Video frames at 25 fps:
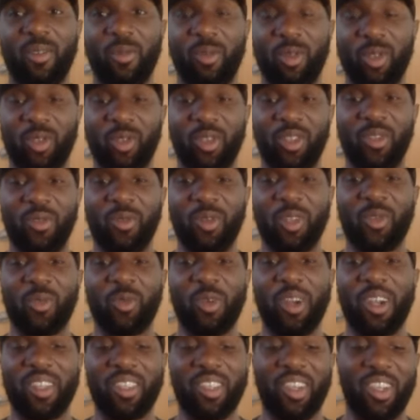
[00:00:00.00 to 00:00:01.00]
Which which
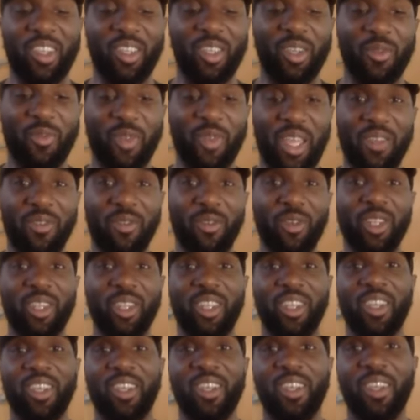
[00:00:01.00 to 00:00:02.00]
worked out in your favor,
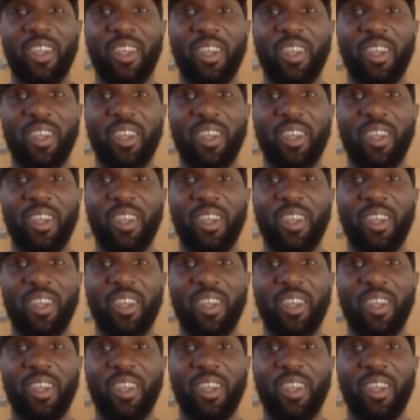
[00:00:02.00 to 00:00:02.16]
isn't it?